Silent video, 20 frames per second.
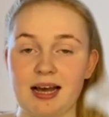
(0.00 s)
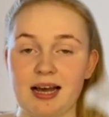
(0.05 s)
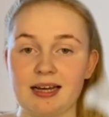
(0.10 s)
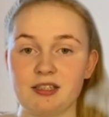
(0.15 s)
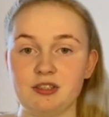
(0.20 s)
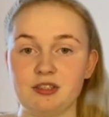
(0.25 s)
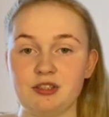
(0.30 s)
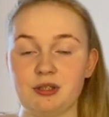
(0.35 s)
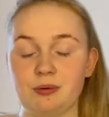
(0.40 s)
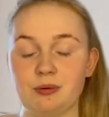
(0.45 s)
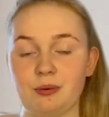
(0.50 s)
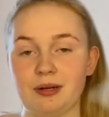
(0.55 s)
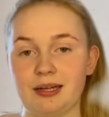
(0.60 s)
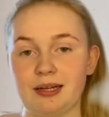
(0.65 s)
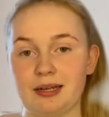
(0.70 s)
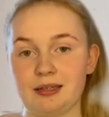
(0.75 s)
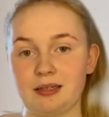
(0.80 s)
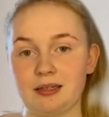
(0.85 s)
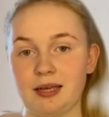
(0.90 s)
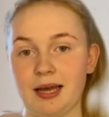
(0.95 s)
and to when
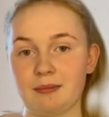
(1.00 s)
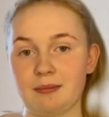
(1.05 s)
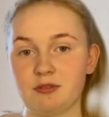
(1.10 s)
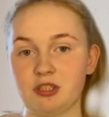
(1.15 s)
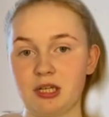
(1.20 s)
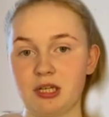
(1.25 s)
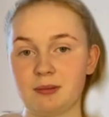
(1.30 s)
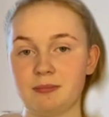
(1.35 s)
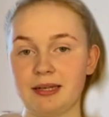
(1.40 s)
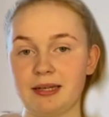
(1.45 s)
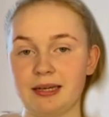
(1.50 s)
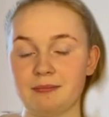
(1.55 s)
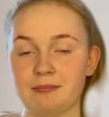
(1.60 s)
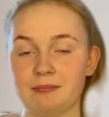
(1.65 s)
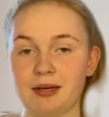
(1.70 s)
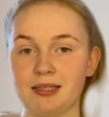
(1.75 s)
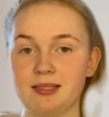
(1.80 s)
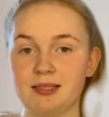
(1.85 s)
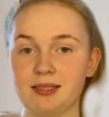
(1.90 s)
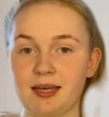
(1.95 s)
it came to completing my